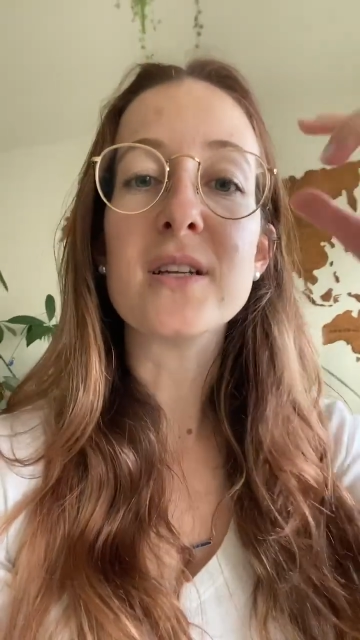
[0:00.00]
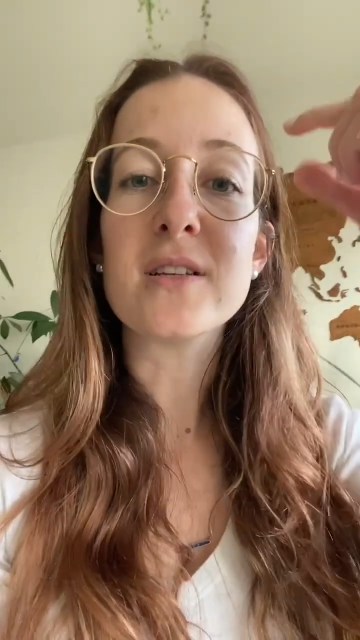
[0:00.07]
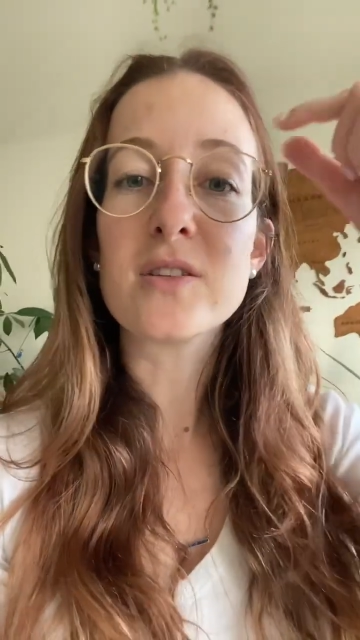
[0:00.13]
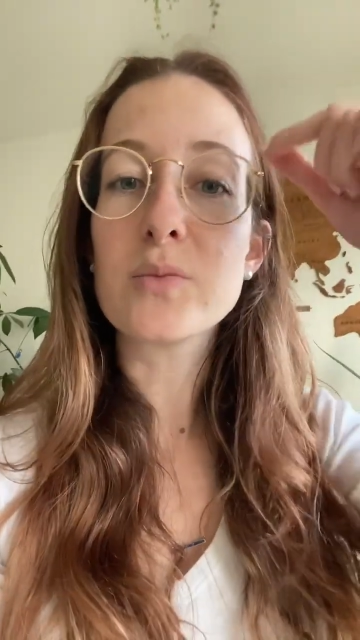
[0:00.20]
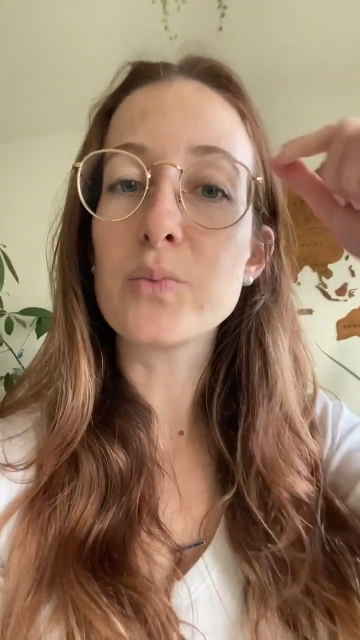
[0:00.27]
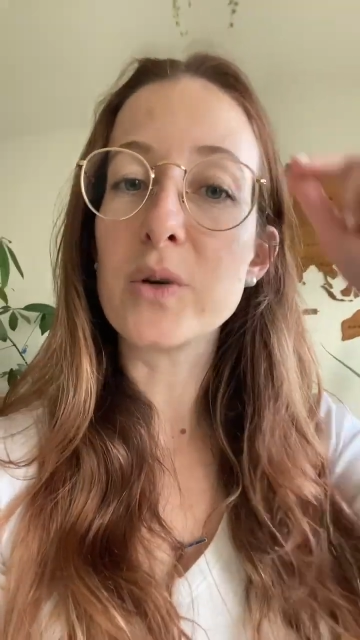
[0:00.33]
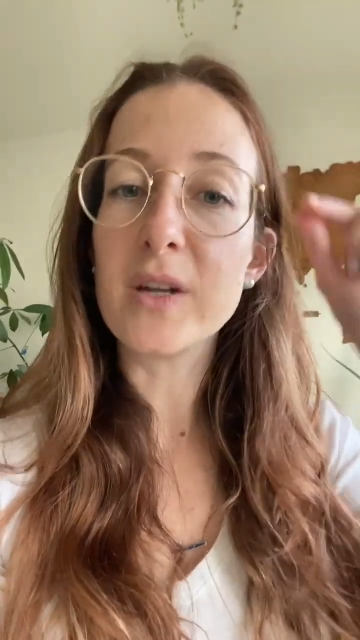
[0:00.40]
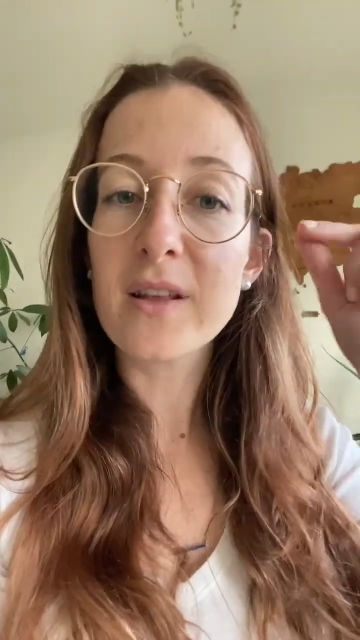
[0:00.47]

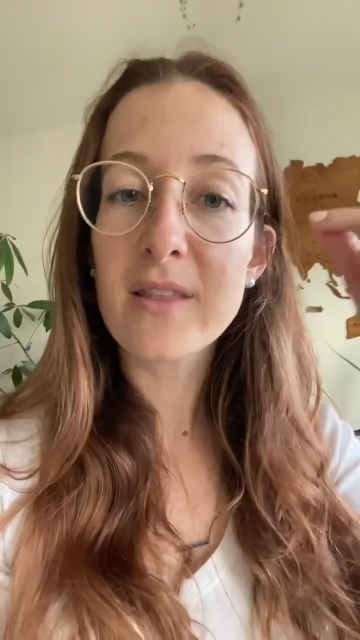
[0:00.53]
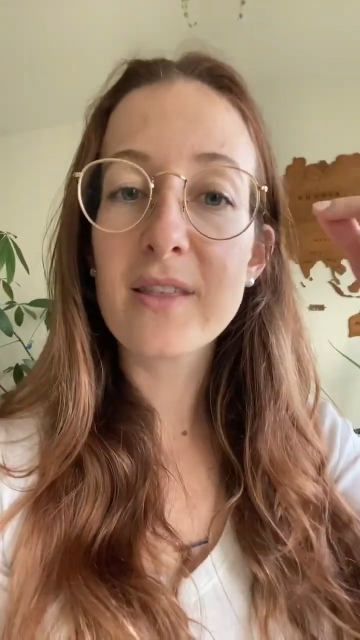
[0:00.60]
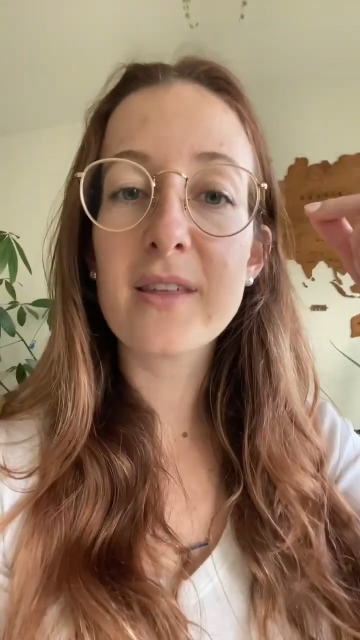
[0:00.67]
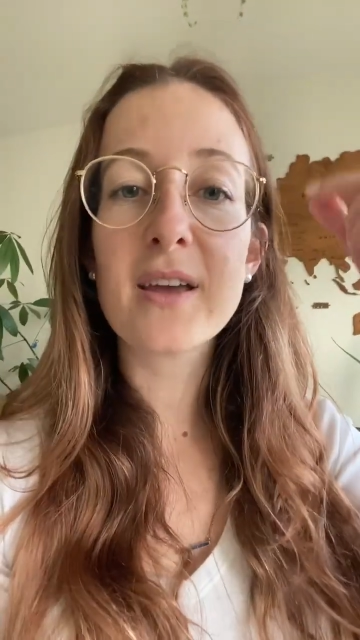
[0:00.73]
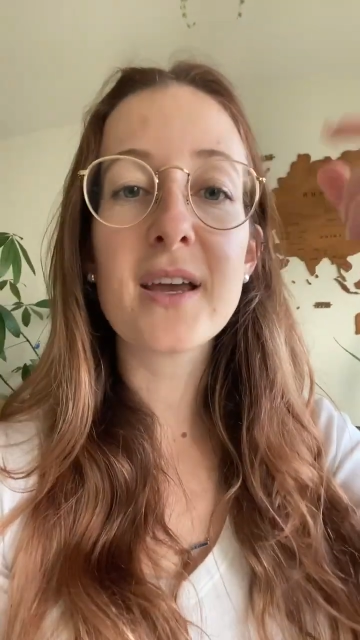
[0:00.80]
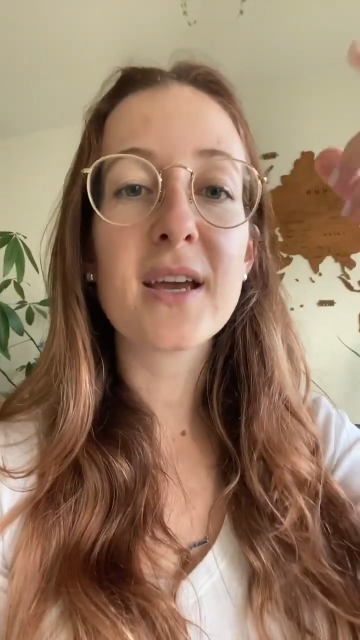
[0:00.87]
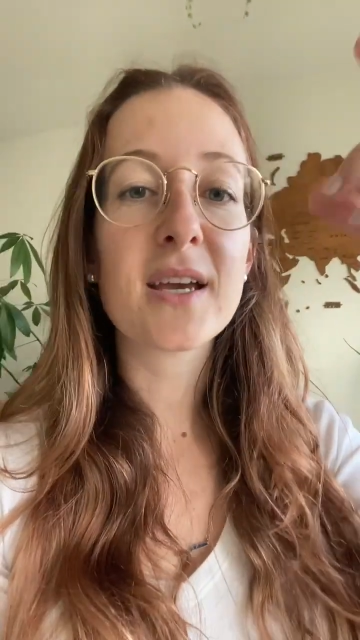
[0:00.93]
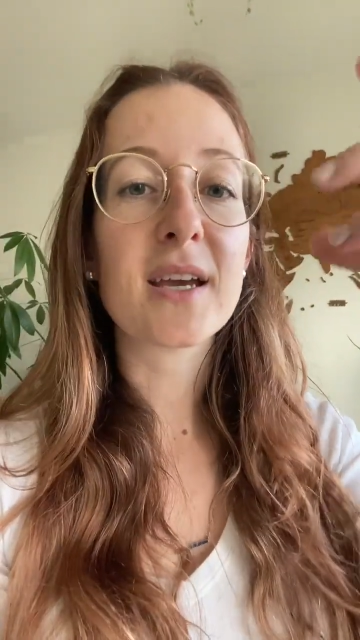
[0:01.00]
is pretty
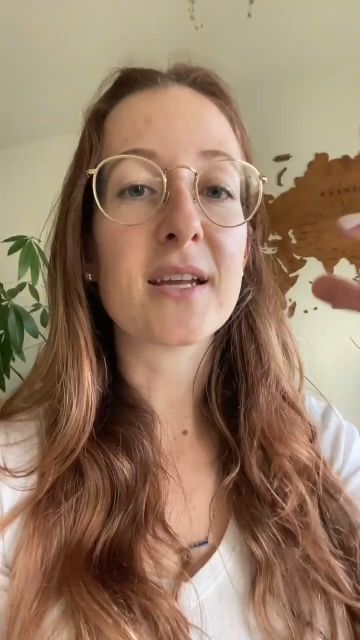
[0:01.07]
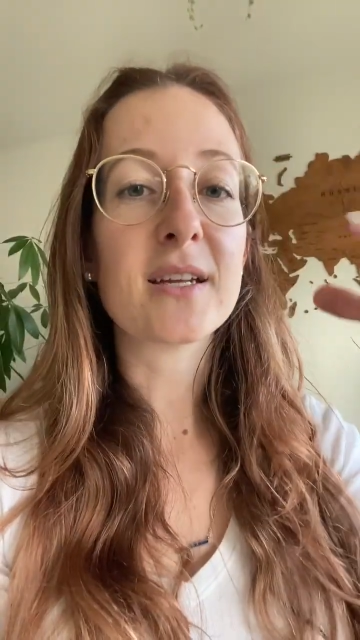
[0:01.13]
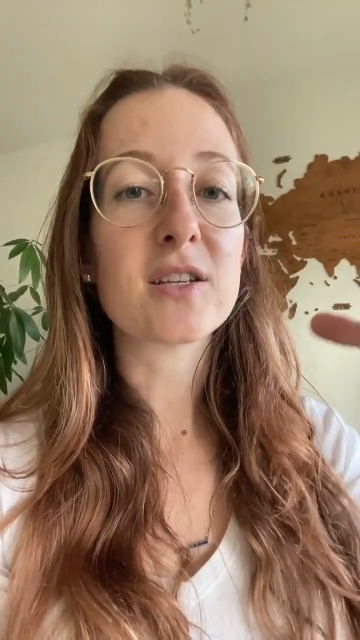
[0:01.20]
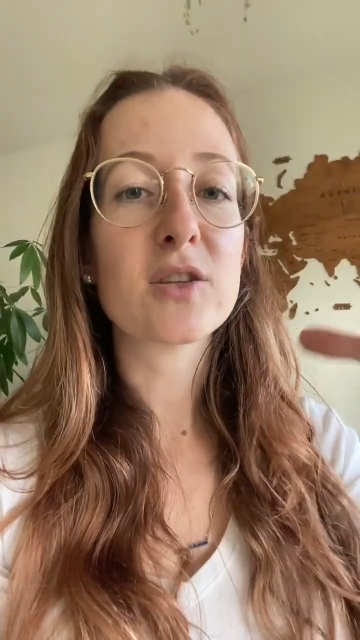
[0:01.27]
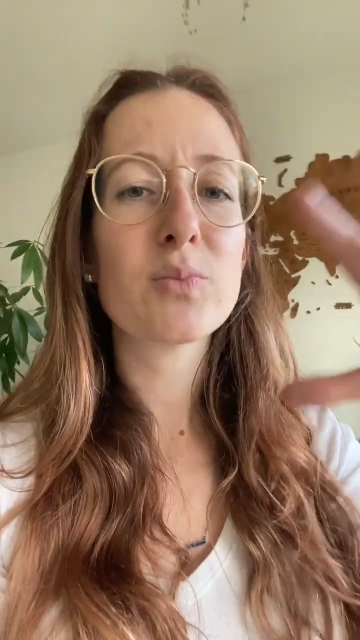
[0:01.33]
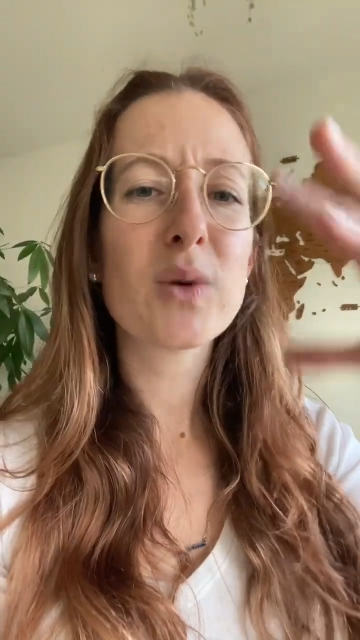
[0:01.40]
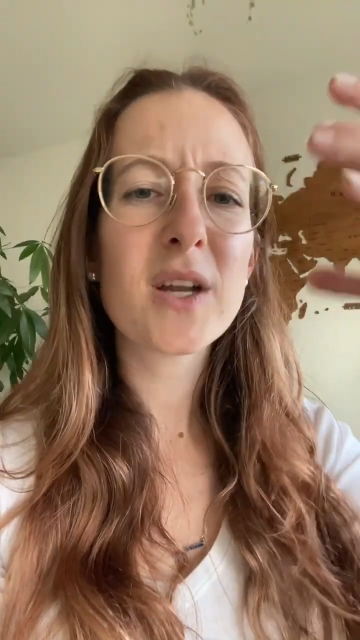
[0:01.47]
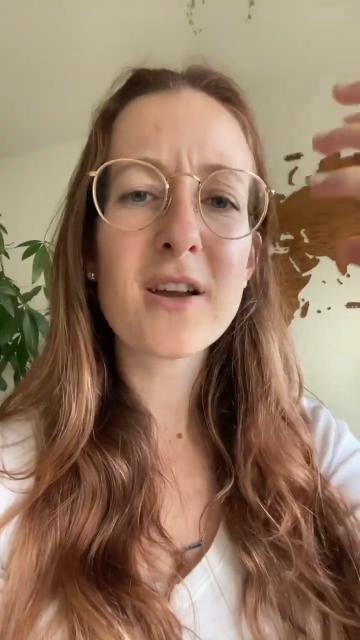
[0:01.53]
thick and
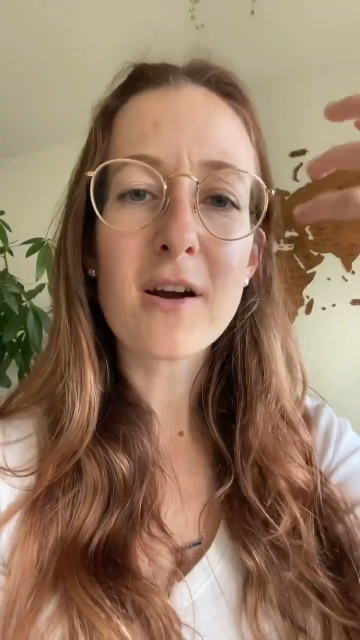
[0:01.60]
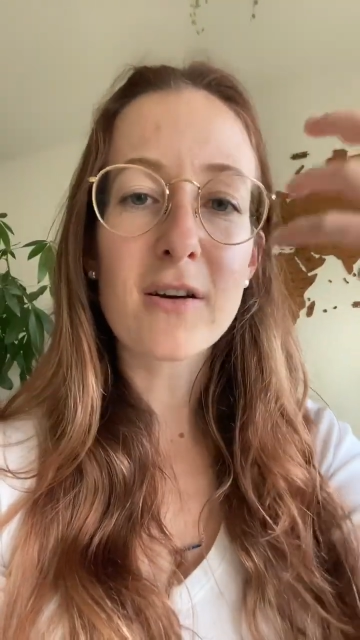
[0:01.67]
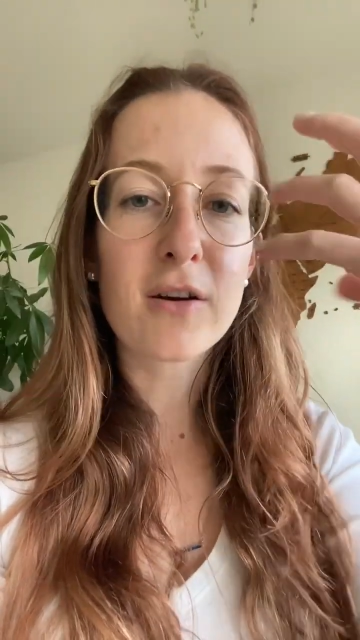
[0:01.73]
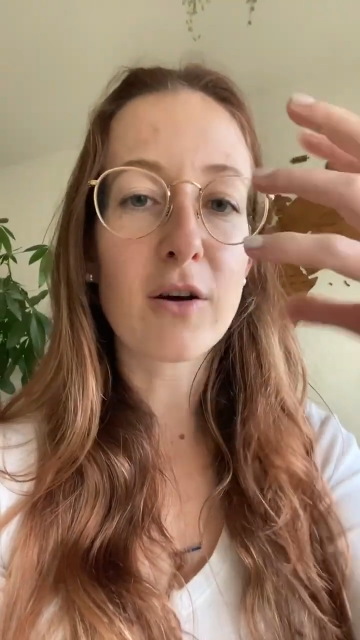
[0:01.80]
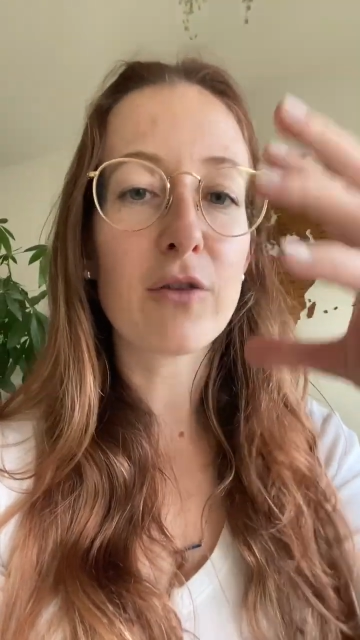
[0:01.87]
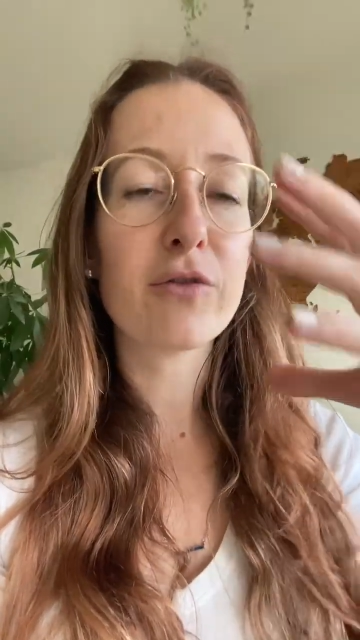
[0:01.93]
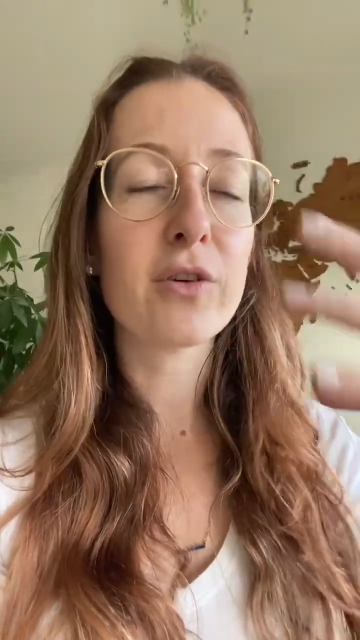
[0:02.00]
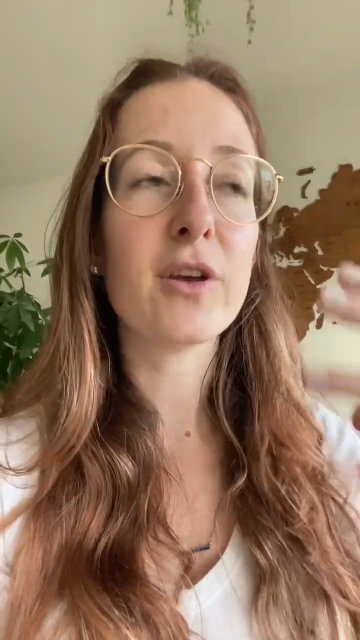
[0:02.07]
it's pretty
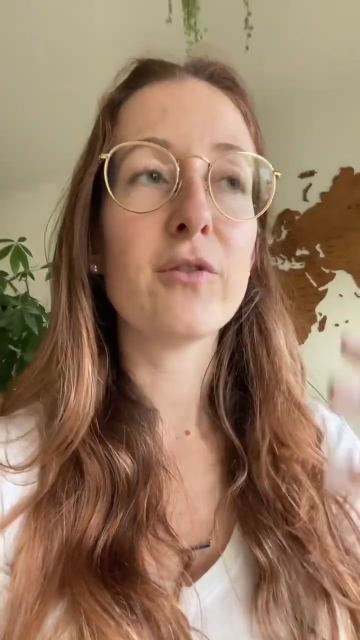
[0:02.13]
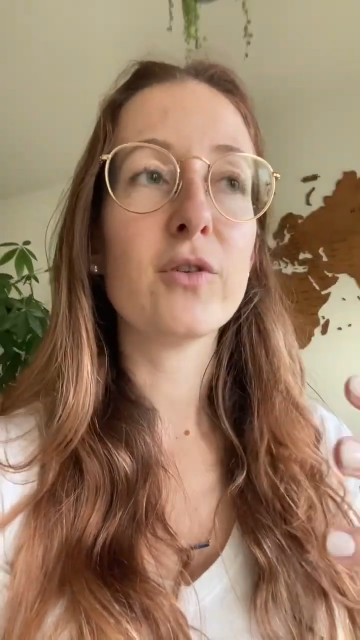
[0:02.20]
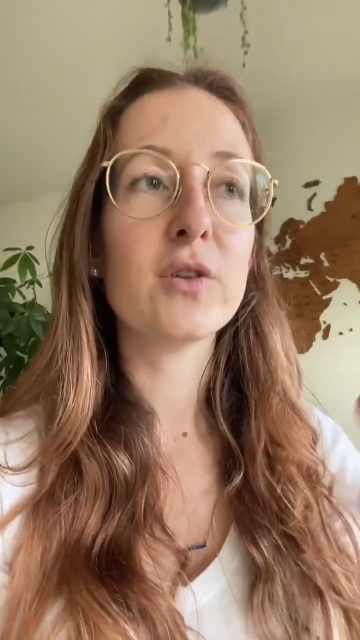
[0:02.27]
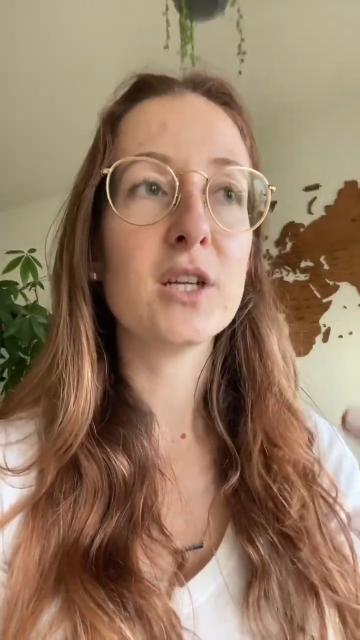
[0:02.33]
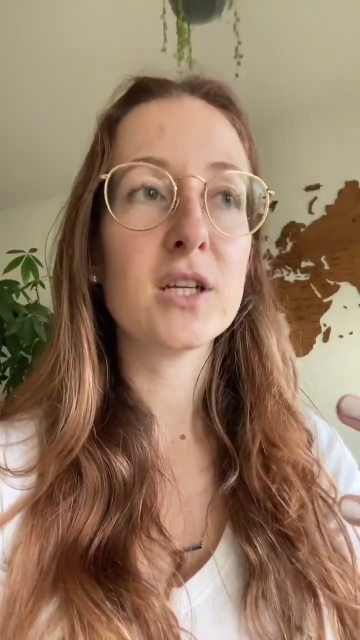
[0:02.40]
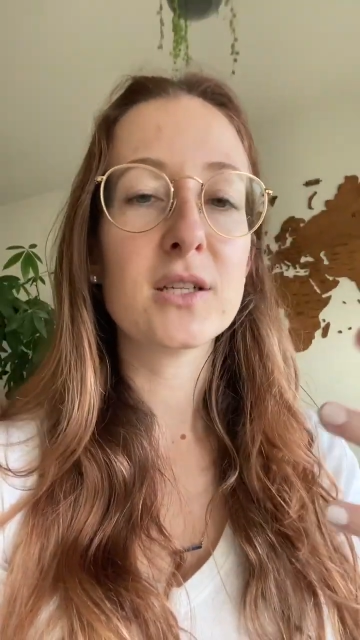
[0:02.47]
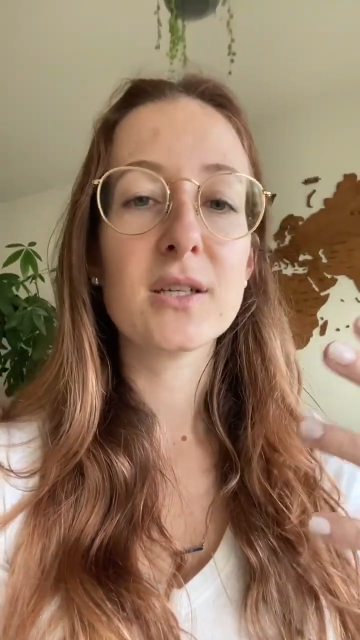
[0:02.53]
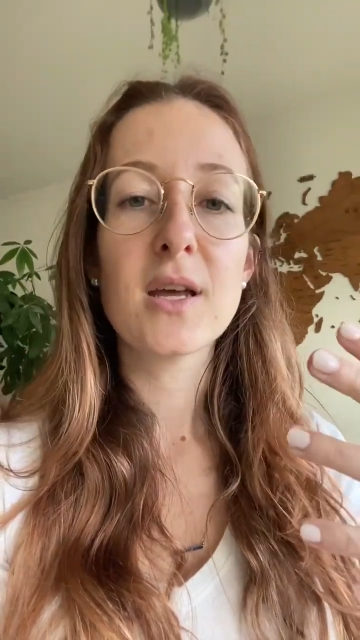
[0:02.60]
uncomfy if you
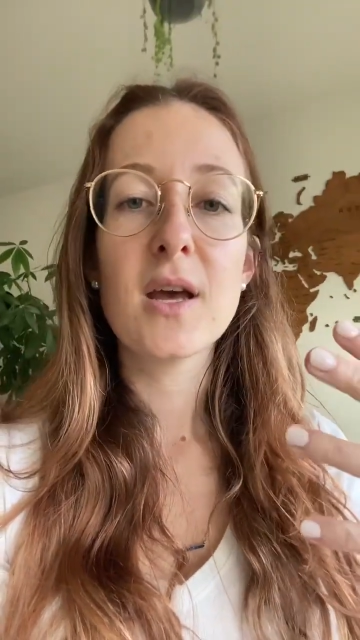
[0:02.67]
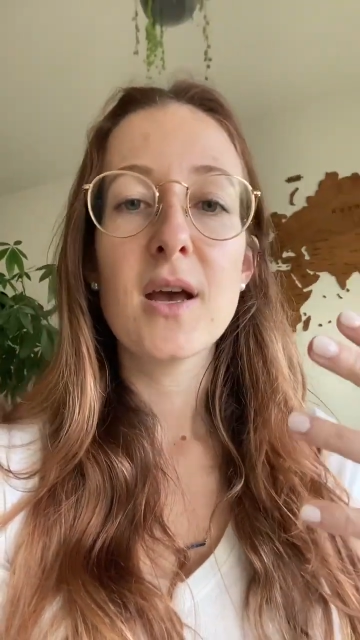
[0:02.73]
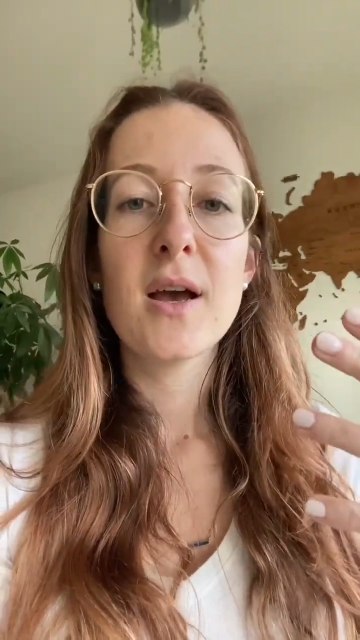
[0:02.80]
need